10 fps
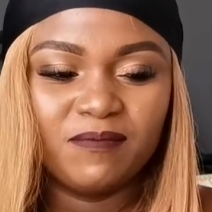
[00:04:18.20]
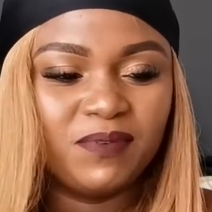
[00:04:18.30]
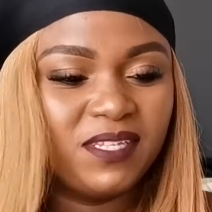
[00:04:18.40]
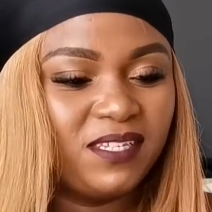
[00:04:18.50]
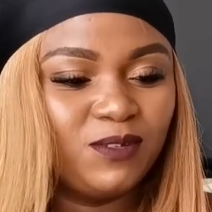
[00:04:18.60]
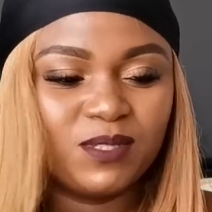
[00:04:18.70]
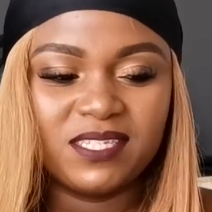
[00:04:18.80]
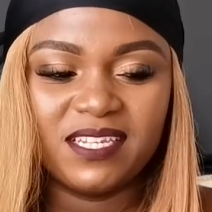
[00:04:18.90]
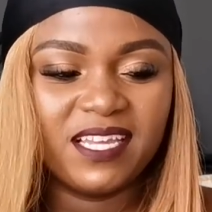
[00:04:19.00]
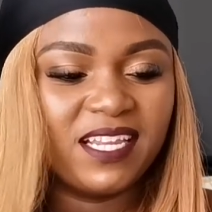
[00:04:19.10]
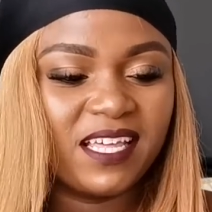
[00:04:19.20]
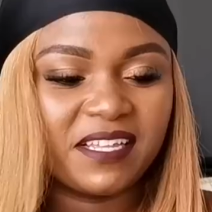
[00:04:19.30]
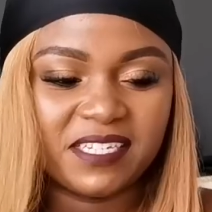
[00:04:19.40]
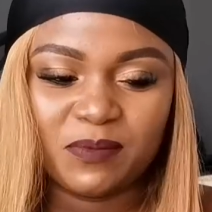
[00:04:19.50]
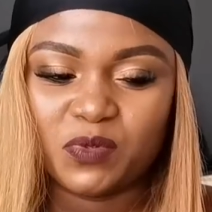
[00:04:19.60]
be using any
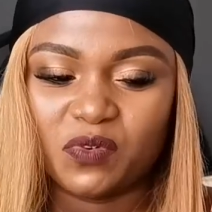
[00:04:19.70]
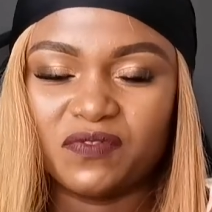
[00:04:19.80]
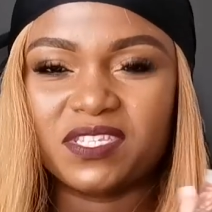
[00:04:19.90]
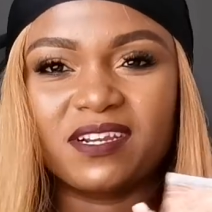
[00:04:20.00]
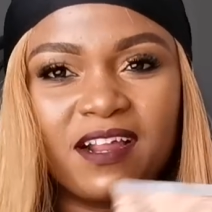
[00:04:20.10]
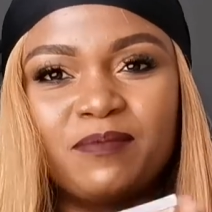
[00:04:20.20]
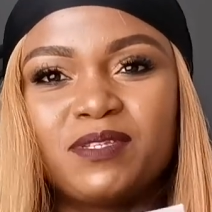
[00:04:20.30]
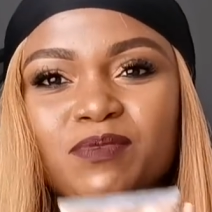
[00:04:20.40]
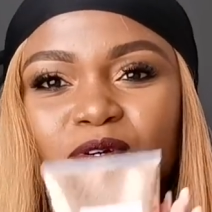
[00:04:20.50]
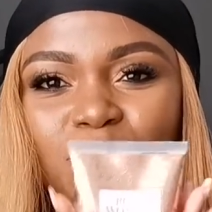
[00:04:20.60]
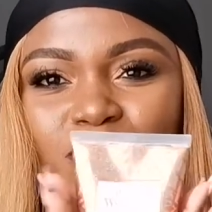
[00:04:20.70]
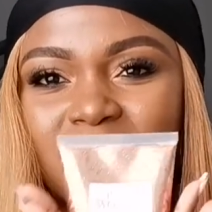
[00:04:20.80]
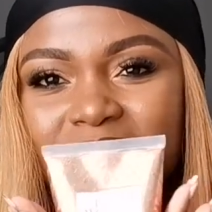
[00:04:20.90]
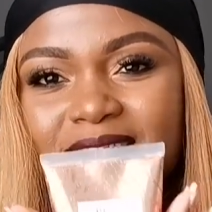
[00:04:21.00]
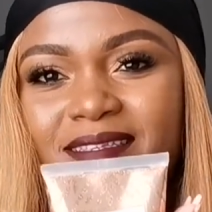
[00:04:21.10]
other types of scrubs,
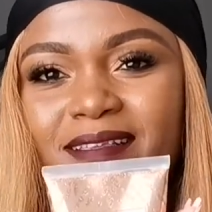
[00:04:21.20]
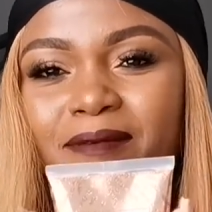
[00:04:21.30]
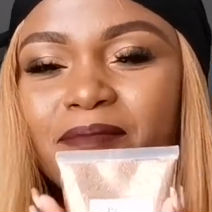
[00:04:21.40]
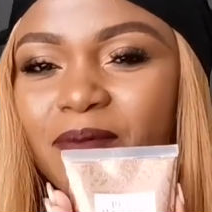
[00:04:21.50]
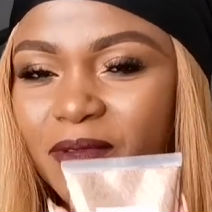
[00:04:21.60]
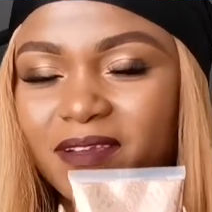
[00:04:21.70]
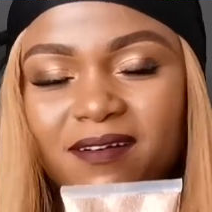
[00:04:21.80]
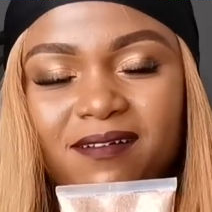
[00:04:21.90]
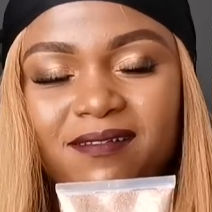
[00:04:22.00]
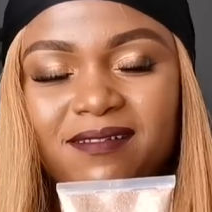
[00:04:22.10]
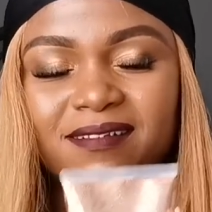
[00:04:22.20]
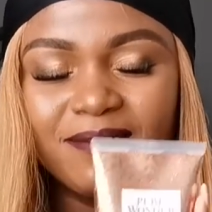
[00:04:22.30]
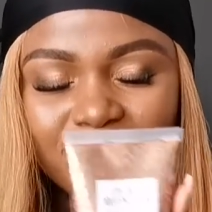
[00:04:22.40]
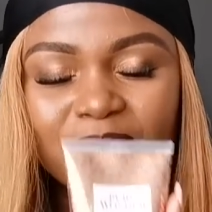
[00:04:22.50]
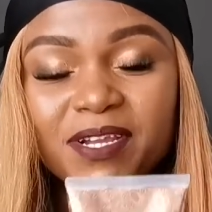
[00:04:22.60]
because baby girl,
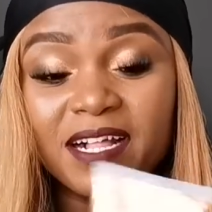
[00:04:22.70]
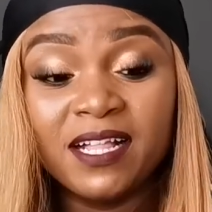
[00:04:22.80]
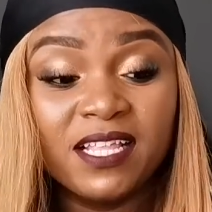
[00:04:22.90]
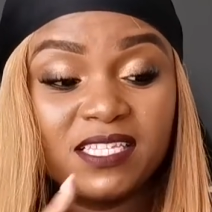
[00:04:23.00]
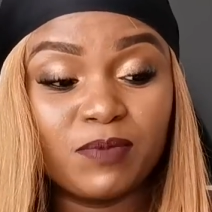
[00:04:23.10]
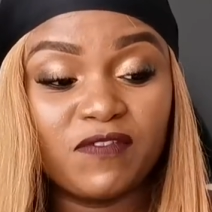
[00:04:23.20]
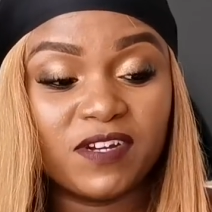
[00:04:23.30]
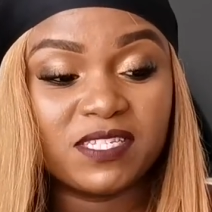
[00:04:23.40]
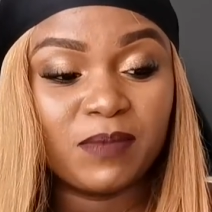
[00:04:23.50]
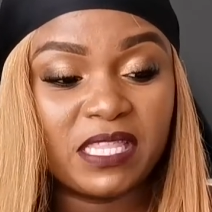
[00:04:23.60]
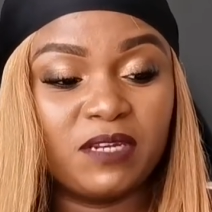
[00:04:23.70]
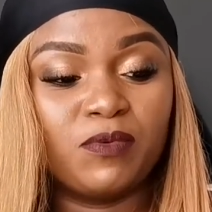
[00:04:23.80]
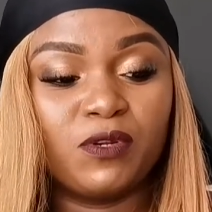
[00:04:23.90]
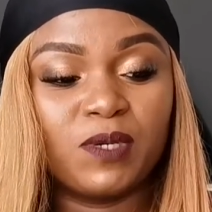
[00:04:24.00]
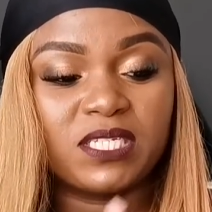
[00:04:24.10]
this is my first Bath and
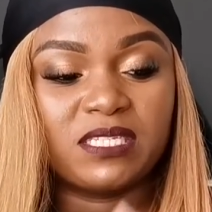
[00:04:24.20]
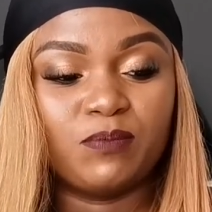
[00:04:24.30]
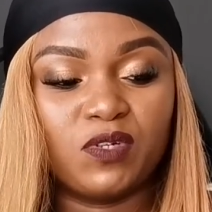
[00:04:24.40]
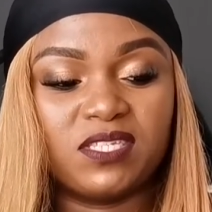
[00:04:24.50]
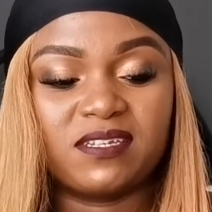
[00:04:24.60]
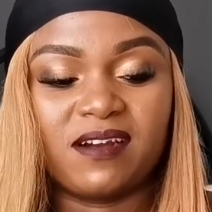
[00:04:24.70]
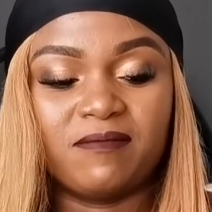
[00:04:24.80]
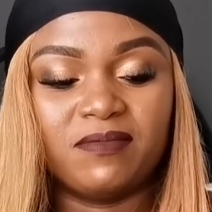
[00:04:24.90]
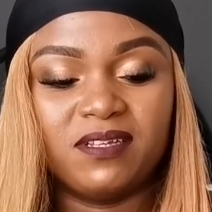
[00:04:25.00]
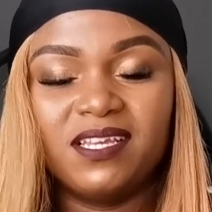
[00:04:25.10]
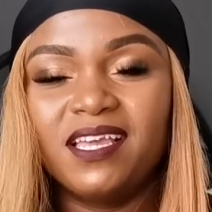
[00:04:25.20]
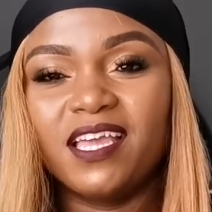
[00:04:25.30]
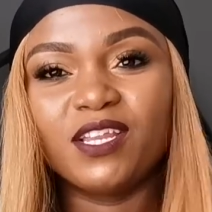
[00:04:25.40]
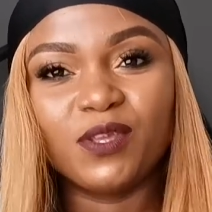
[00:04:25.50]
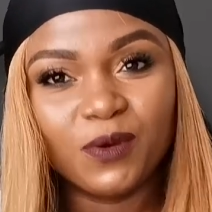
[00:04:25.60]
Body Works body scrub.
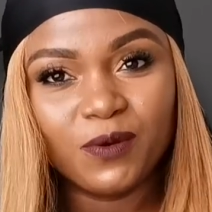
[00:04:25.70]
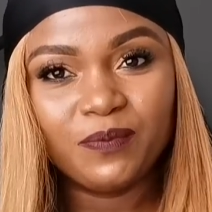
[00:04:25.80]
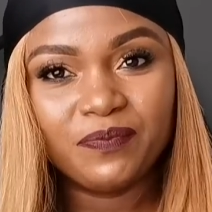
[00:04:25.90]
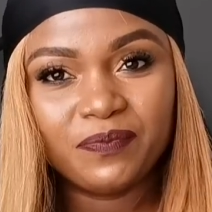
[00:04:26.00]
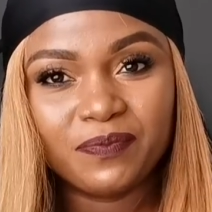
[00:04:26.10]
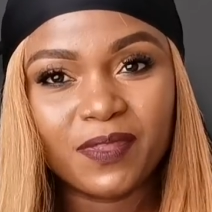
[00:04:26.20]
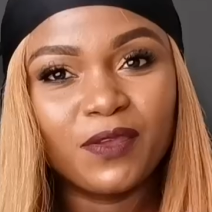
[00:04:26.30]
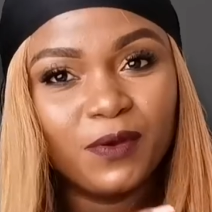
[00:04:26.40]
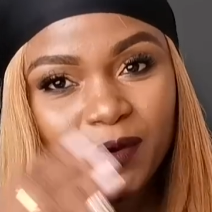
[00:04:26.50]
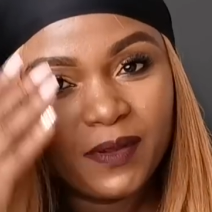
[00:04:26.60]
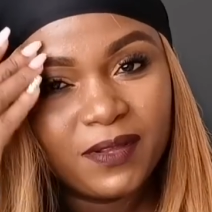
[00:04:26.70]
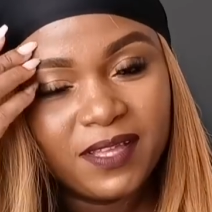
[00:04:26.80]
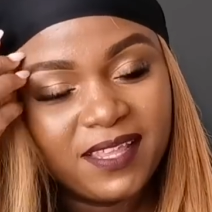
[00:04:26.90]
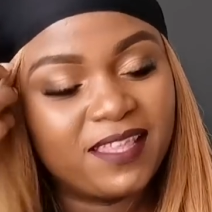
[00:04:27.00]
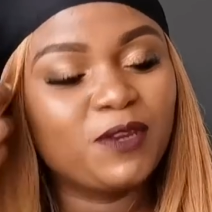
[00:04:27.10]
And yo,
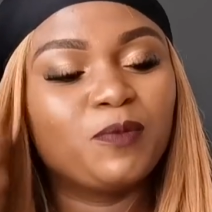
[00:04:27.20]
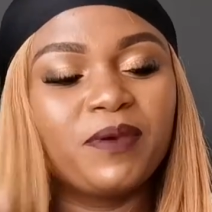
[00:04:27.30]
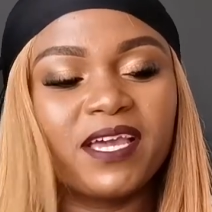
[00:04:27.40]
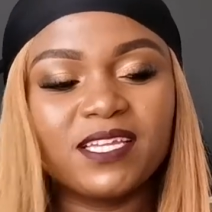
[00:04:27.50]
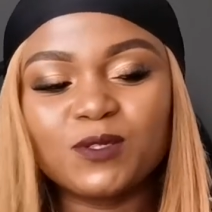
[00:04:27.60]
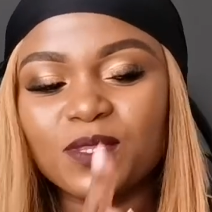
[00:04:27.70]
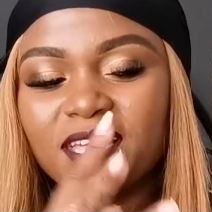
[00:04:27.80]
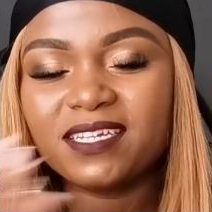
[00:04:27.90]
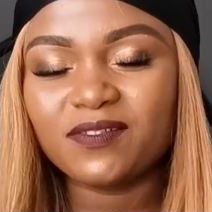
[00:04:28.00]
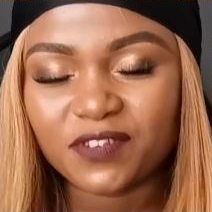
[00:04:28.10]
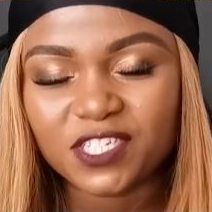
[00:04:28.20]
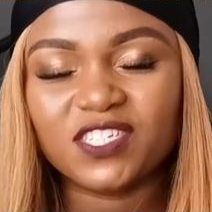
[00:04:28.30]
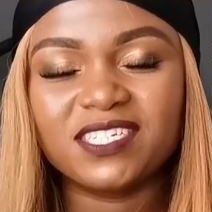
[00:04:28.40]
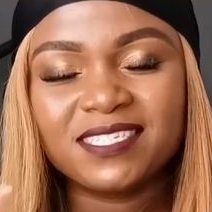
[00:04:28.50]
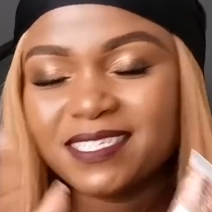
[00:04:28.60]
then you pair it with that
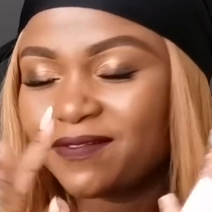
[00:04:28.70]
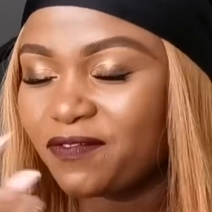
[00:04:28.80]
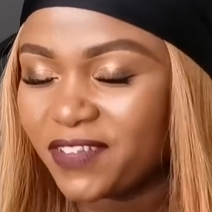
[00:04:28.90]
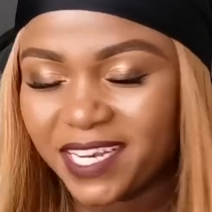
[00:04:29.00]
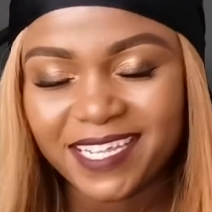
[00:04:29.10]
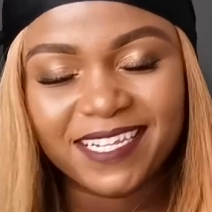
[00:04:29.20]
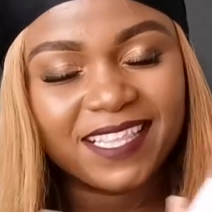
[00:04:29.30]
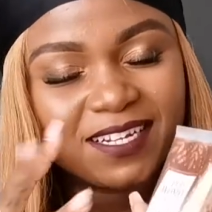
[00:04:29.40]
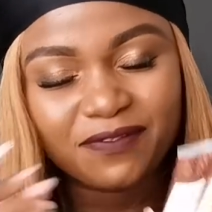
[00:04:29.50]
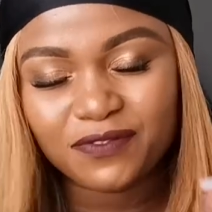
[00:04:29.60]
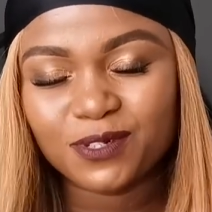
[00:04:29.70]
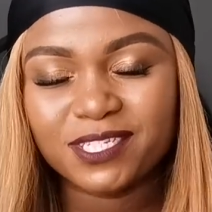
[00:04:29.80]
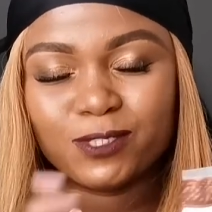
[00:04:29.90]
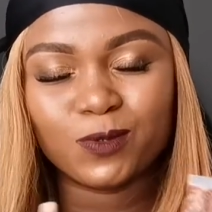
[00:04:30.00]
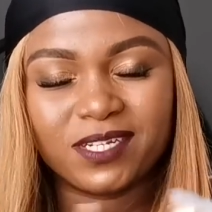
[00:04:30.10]
freshness feeling, that
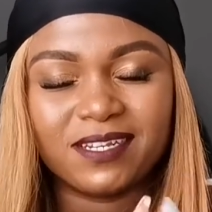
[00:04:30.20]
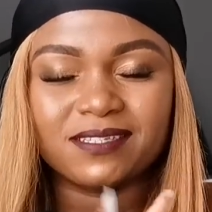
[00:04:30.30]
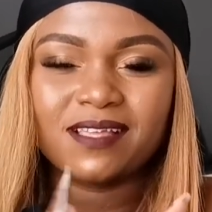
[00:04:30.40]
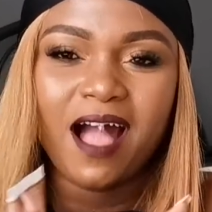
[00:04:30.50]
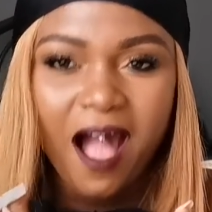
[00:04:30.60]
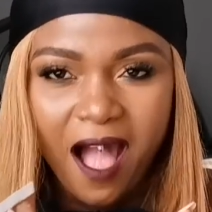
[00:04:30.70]
fruity sweetness.